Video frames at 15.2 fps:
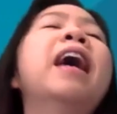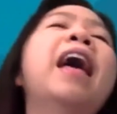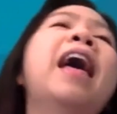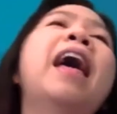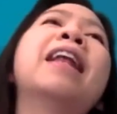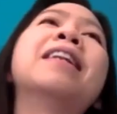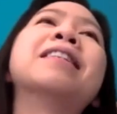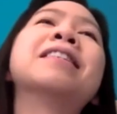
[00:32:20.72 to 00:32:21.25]

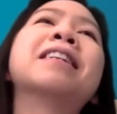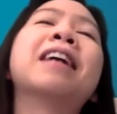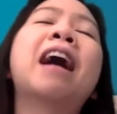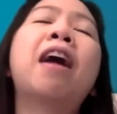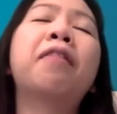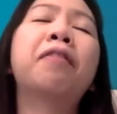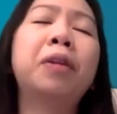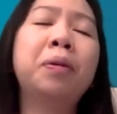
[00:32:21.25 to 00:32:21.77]
And
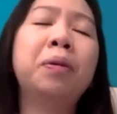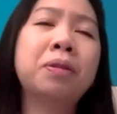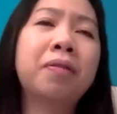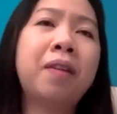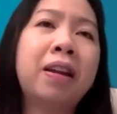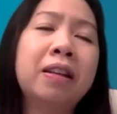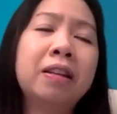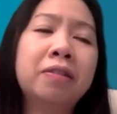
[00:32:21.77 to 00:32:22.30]
after he was
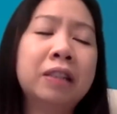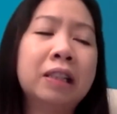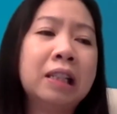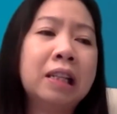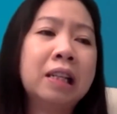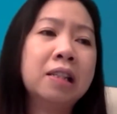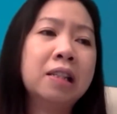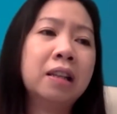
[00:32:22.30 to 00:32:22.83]
finally
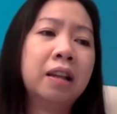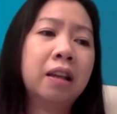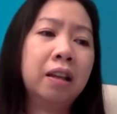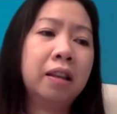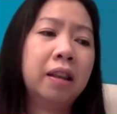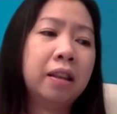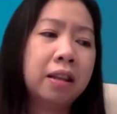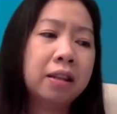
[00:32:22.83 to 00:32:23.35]
released,
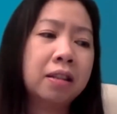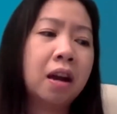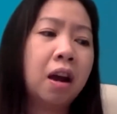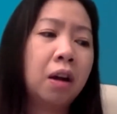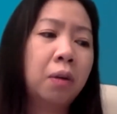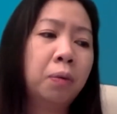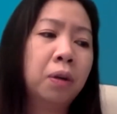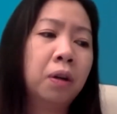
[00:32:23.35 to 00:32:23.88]
his
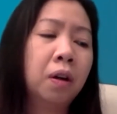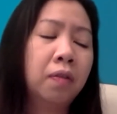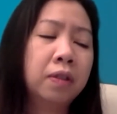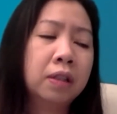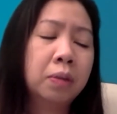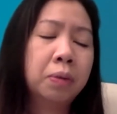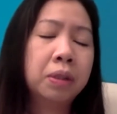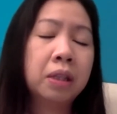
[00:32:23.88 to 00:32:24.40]
artwork
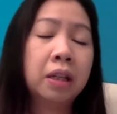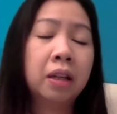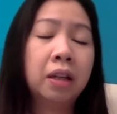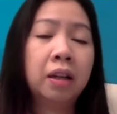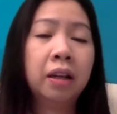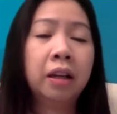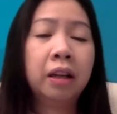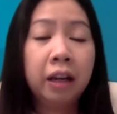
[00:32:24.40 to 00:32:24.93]
obviously was in
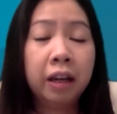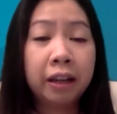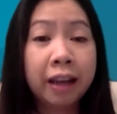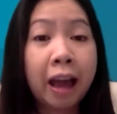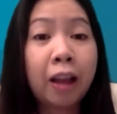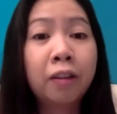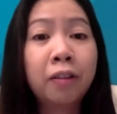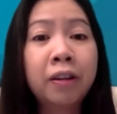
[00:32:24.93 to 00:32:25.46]
a
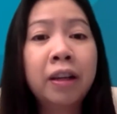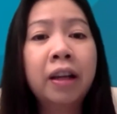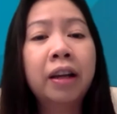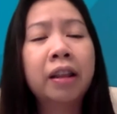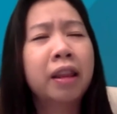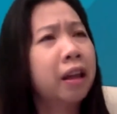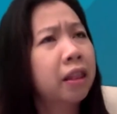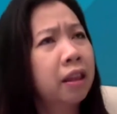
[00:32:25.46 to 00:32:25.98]
gallery, and
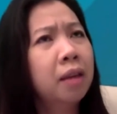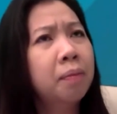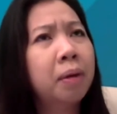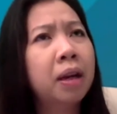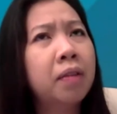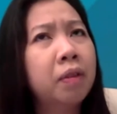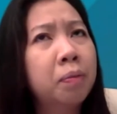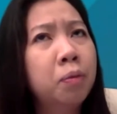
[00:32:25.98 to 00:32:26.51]
I think he
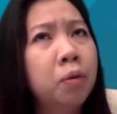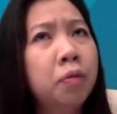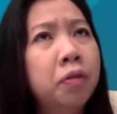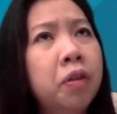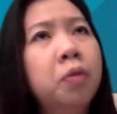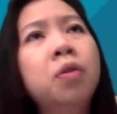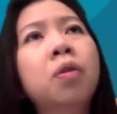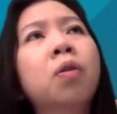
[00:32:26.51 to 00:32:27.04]
might even move to
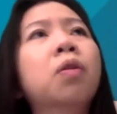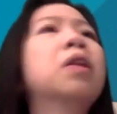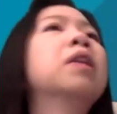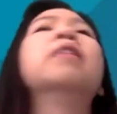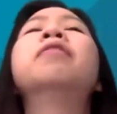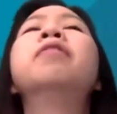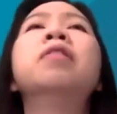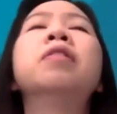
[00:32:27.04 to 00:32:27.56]
New York. I
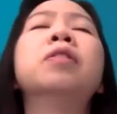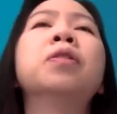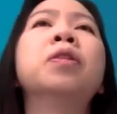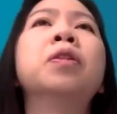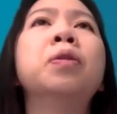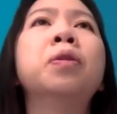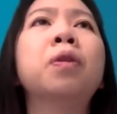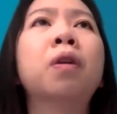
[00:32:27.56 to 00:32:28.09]
lived into
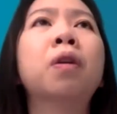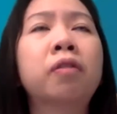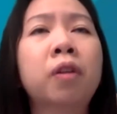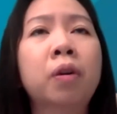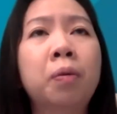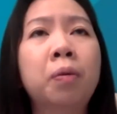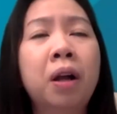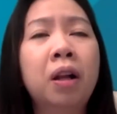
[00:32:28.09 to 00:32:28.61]
New York for
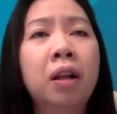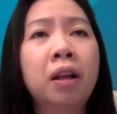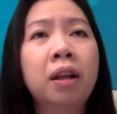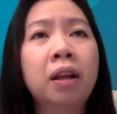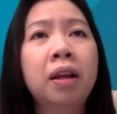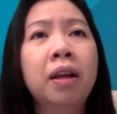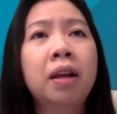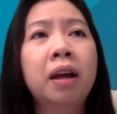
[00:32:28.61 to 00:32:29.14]
a while.
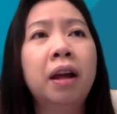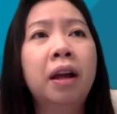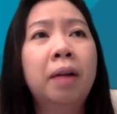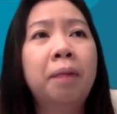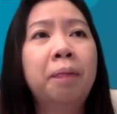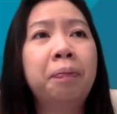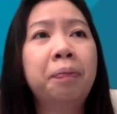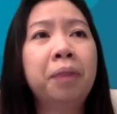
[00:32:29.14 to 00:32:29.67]

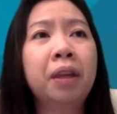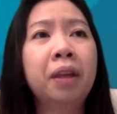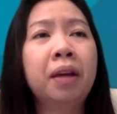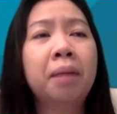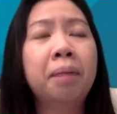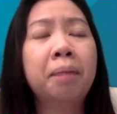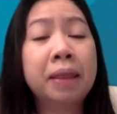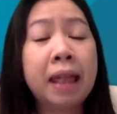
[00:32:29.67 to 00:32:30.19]

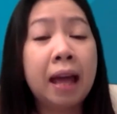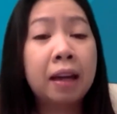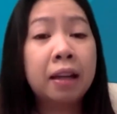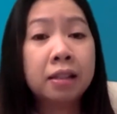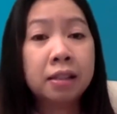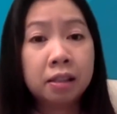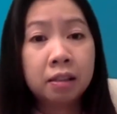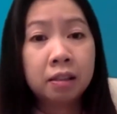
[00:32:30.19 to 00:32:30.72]
But that
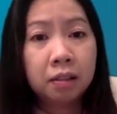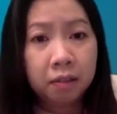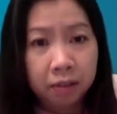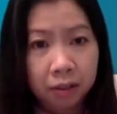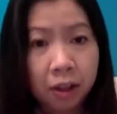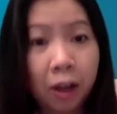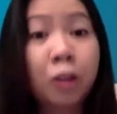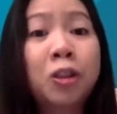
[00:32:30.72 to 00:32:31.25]
is
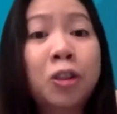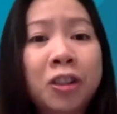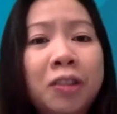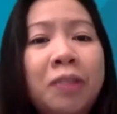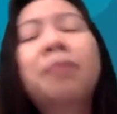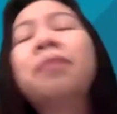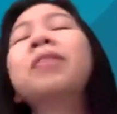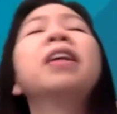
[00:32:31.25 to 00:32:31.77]

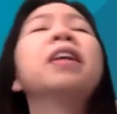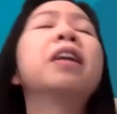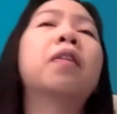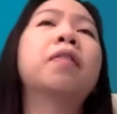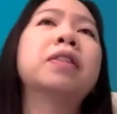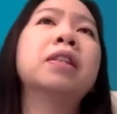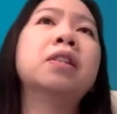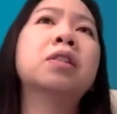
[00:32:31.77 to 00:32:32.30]
culture. It
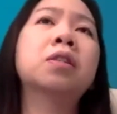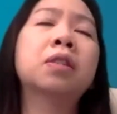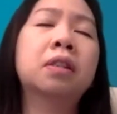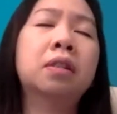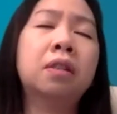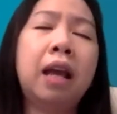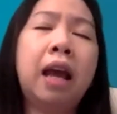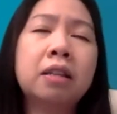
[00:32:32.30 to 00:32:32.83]
obviously
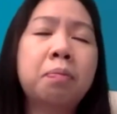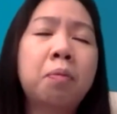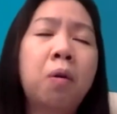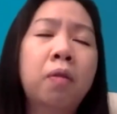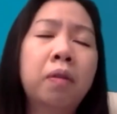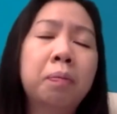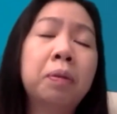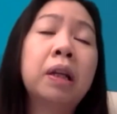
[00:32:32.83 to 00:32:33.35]
has
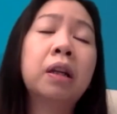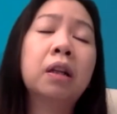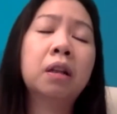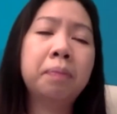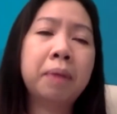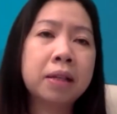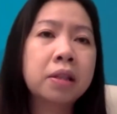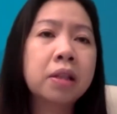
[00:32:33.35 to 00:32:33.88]
more of a political
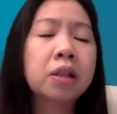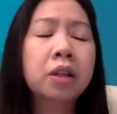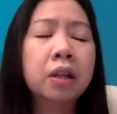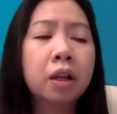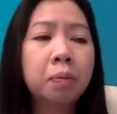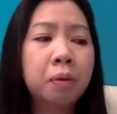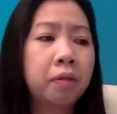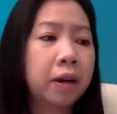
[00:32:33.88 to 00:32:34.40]
message,
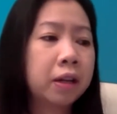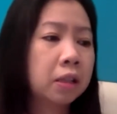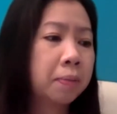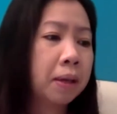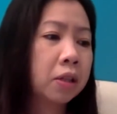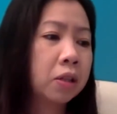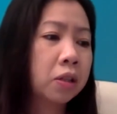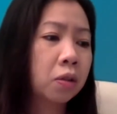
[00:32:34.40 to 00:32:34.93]
human rights
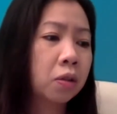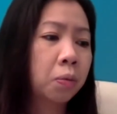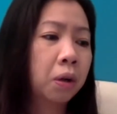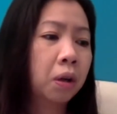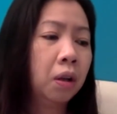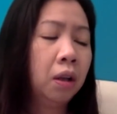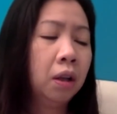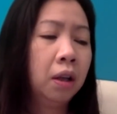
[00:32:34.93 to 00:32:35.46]
message as
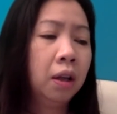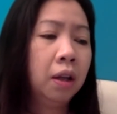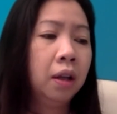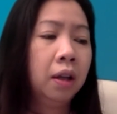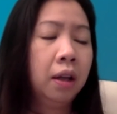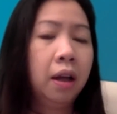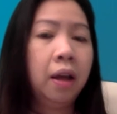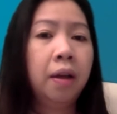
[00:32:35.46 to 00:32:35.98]
well.
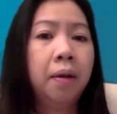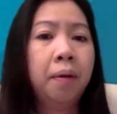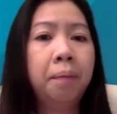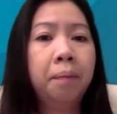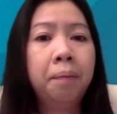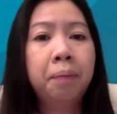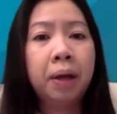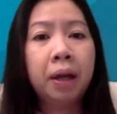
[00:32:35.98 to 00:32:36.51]

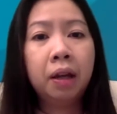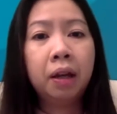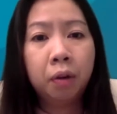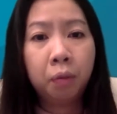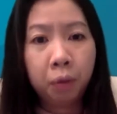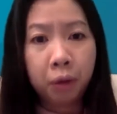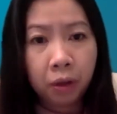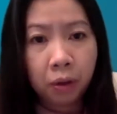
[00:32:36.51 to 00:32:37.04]
But
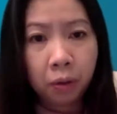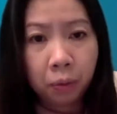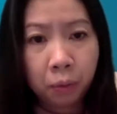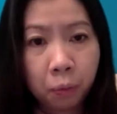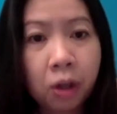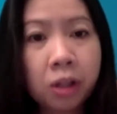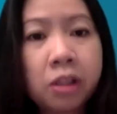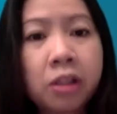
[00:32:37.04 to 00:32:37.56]
when you
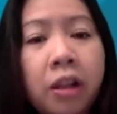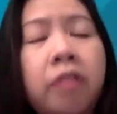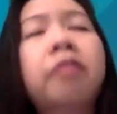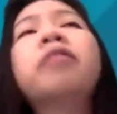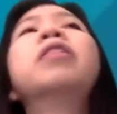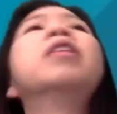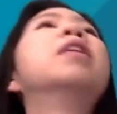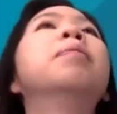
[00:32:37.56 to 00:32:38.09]
watch that
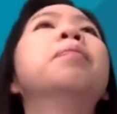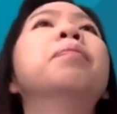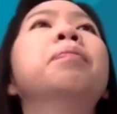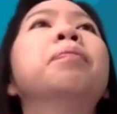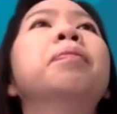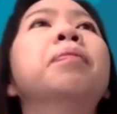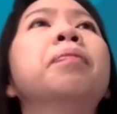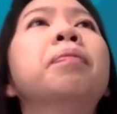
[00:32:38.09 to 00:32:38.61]
film,
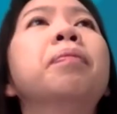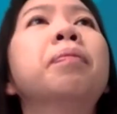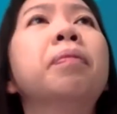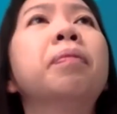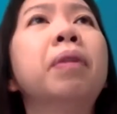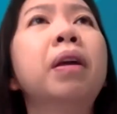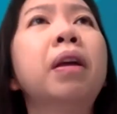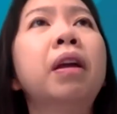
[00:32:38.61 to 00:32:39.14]

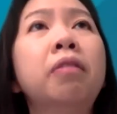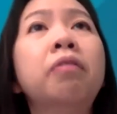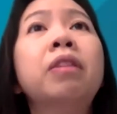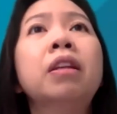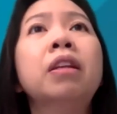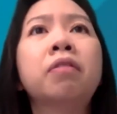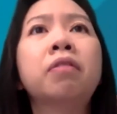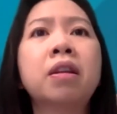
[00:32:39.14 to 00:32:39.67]
it
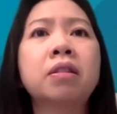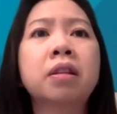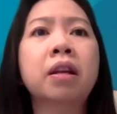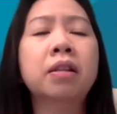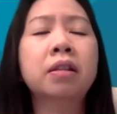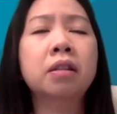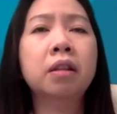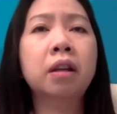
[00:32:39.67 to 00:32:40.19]
really
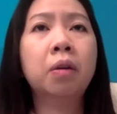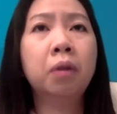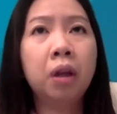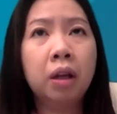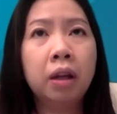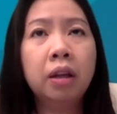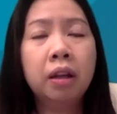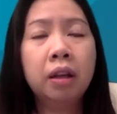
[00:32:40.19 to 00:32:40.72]
resonates. It's like,
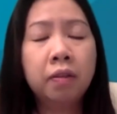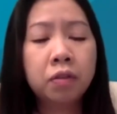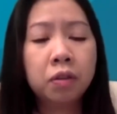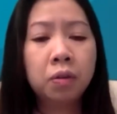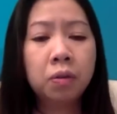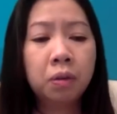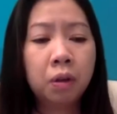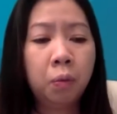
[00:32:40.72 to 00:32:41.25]
okay, it gives
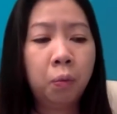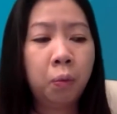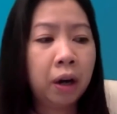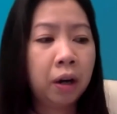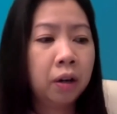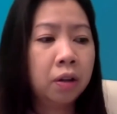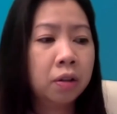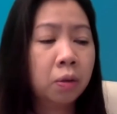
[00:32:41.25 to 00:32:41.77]
you
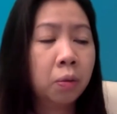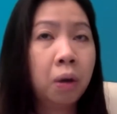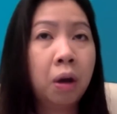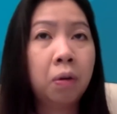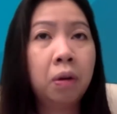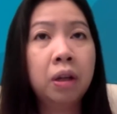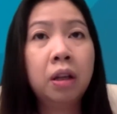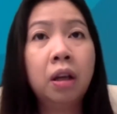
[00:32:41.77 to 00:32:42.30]
awareness. Oh,
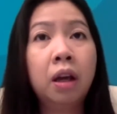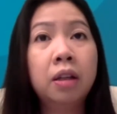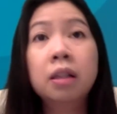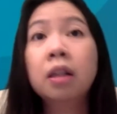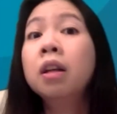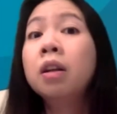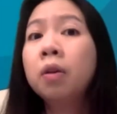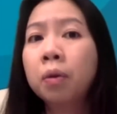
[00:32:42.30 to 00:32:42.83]
wow, I
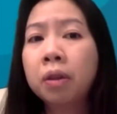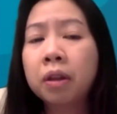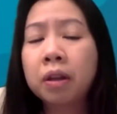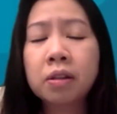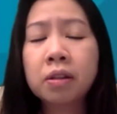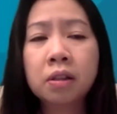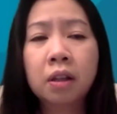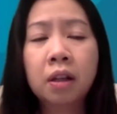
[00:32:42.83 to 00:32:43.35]
didn't know
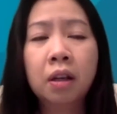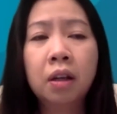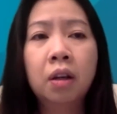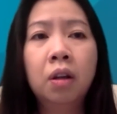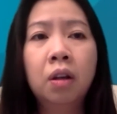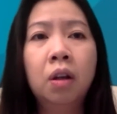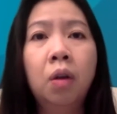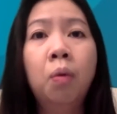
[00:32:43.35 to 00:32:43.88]
this.
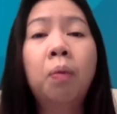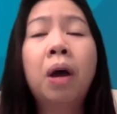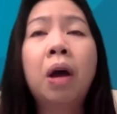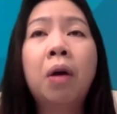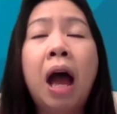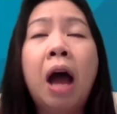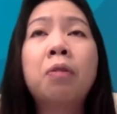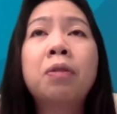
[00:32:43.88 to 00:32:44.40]
Oh,
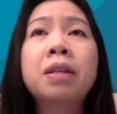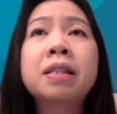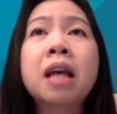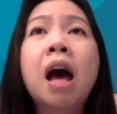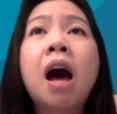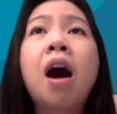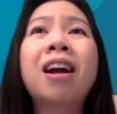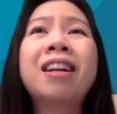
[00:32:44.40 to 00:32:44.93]
wow, how does
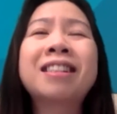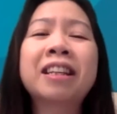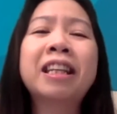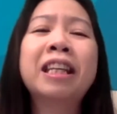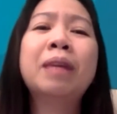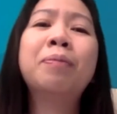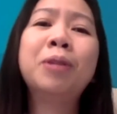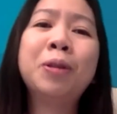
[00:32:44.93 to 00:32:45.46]
art
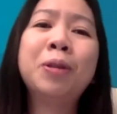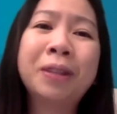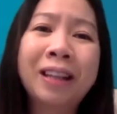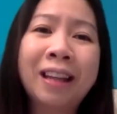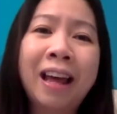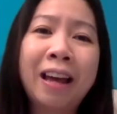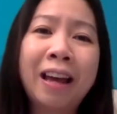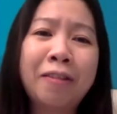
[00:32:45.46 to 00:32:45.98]
keep you
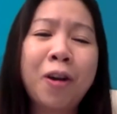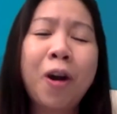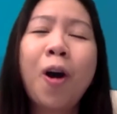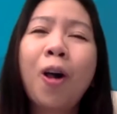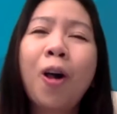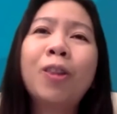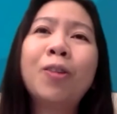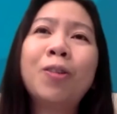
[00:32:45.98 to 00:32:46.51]
alive
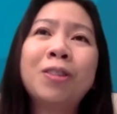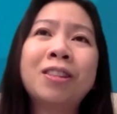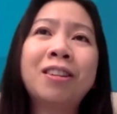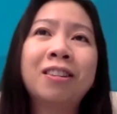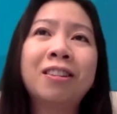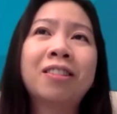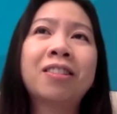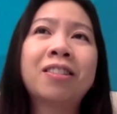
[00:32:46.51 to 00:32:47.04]
all those
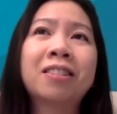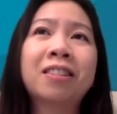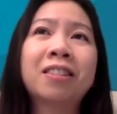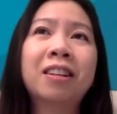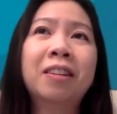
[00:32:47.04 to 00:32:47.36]
years?